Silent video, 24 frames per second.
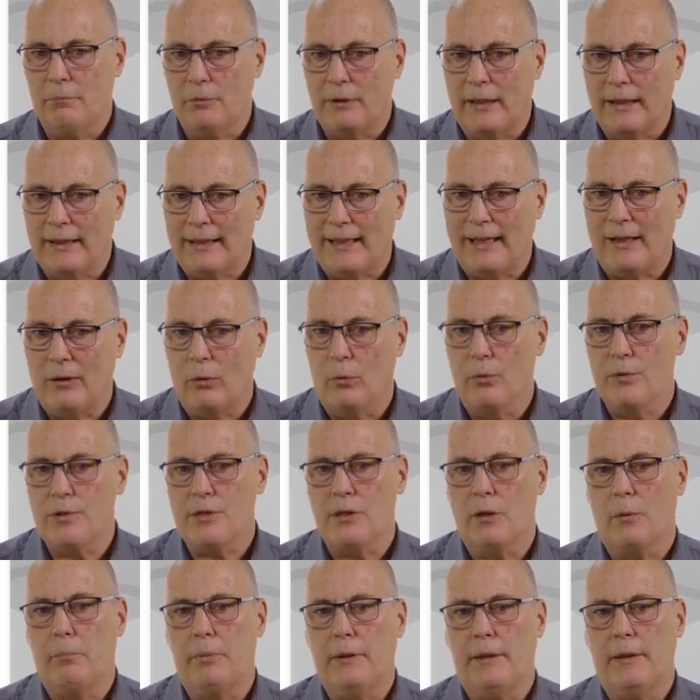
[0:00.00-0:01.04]
That can
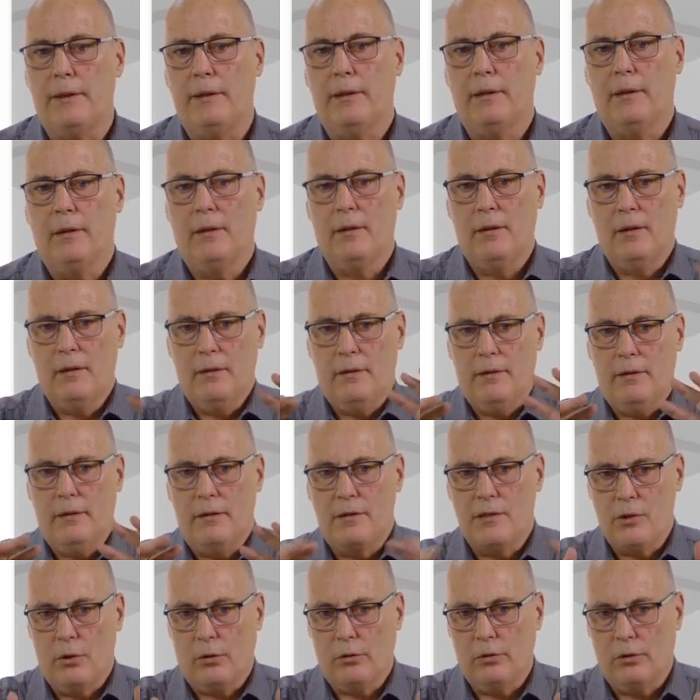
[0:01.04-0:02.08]
also be, the
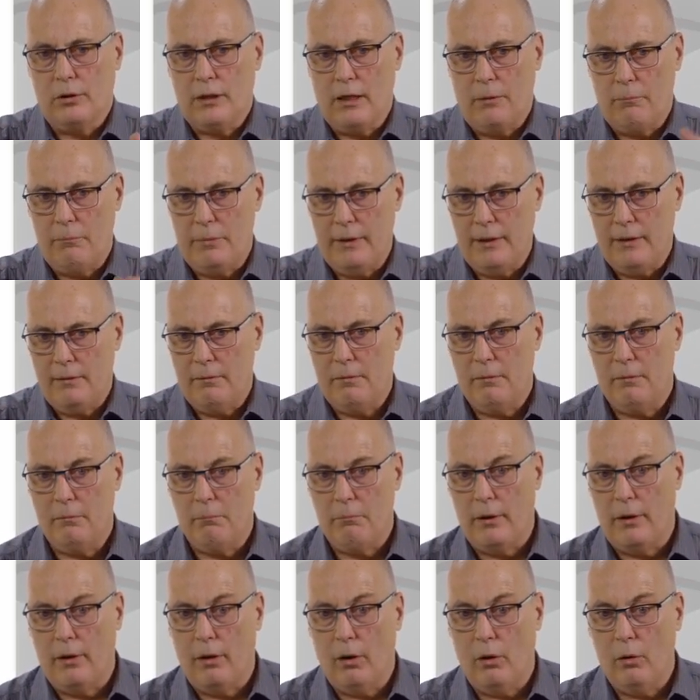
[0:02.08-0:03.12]
circle can be
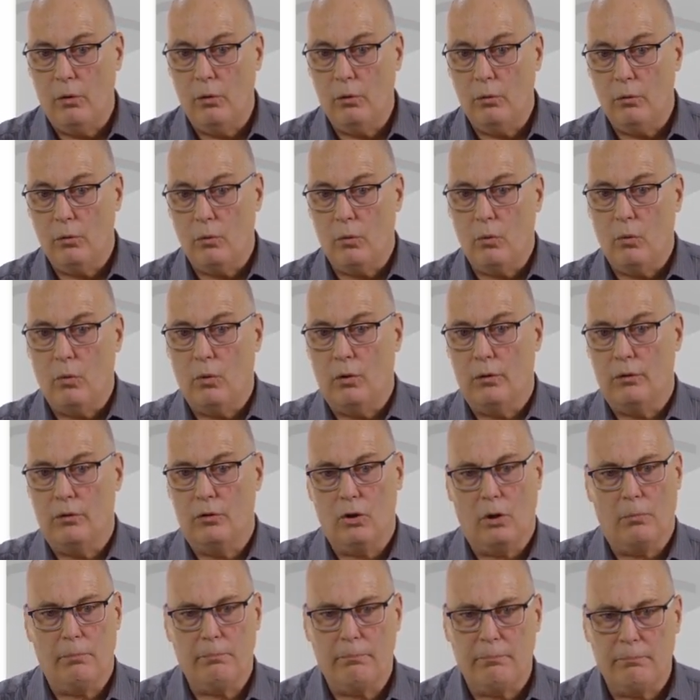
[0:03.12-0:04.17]
below or on
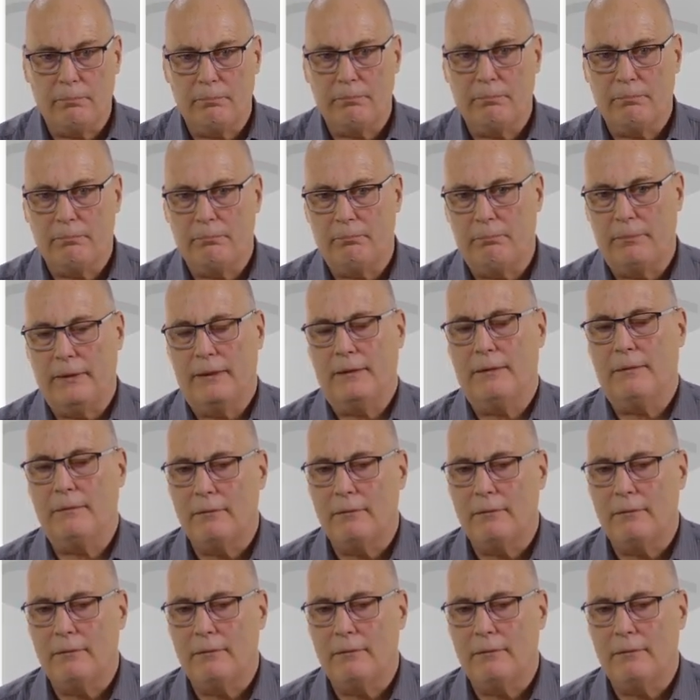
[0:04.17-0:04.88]
top, but